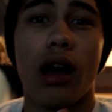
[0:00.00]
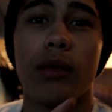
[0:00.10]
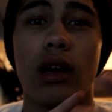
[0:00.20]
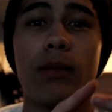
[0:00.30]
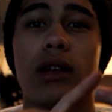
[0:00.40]
I
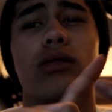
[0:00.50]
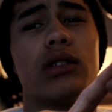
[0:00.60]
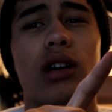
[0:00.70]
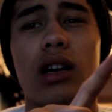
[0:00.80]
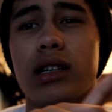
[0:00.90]
mean, I've been to
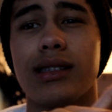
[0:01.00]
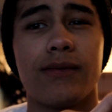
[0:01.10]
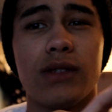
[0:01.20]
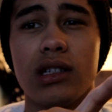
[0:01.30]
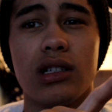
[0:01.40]
Otaki,
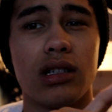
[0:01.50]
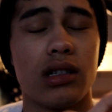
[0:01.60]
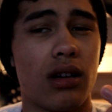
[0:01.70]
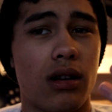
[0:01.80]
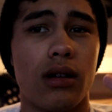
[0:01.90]
Fiji,